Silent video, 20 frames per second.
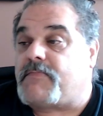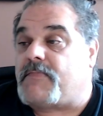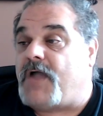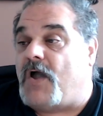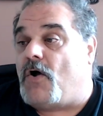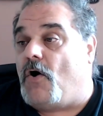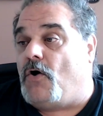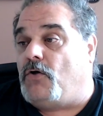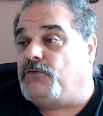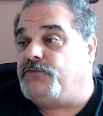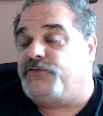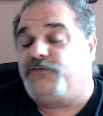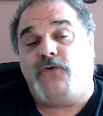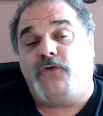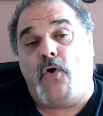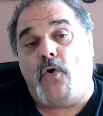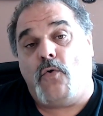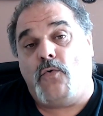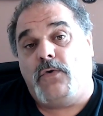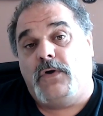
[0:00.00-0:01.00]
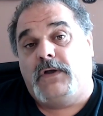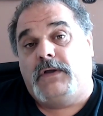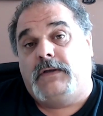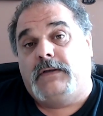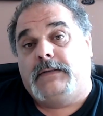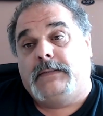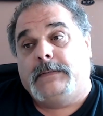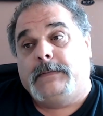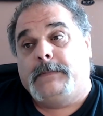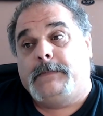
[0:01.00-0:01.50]
Also,
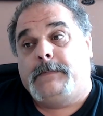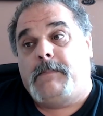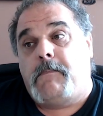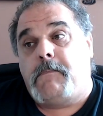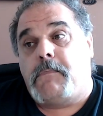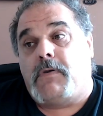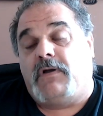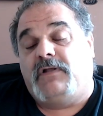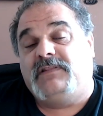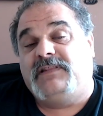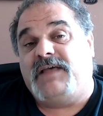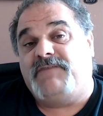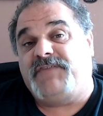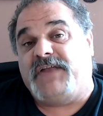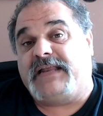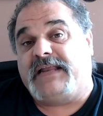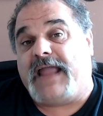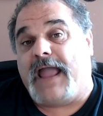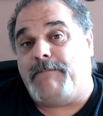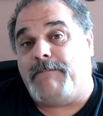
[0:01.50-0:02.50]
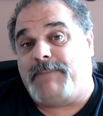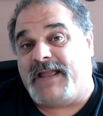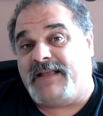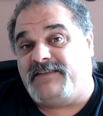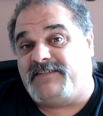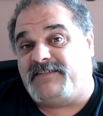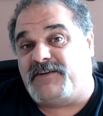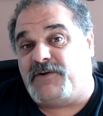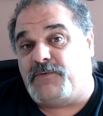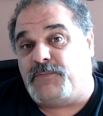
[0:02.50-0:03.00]
Levian Campaign
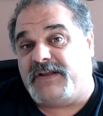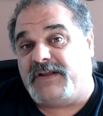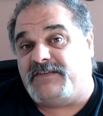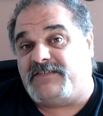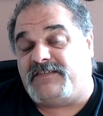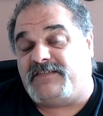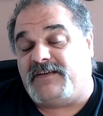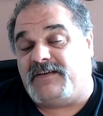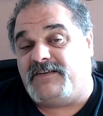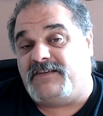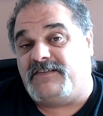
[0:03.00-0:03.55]
Series